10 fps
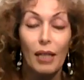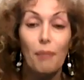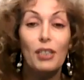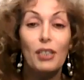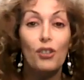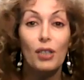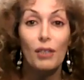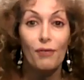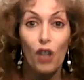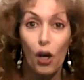But sure
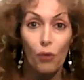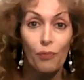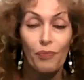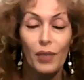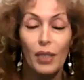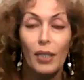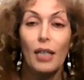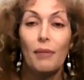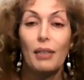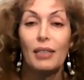enough, no,
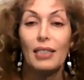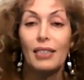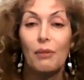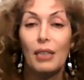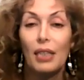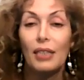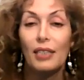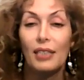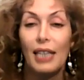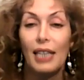because he said, well, luckily it's
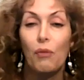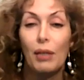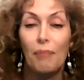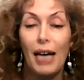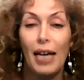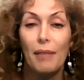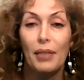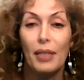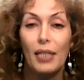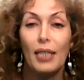just that one pipe.
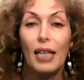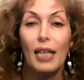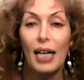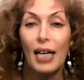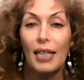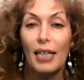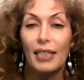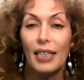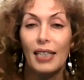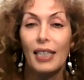I
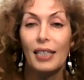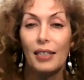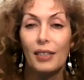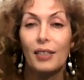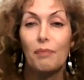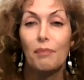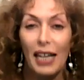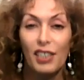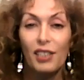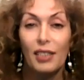think I can just
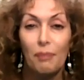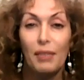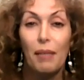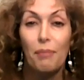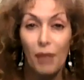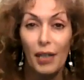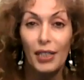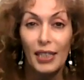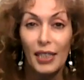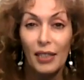patch this up
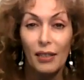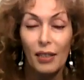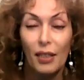temporarily.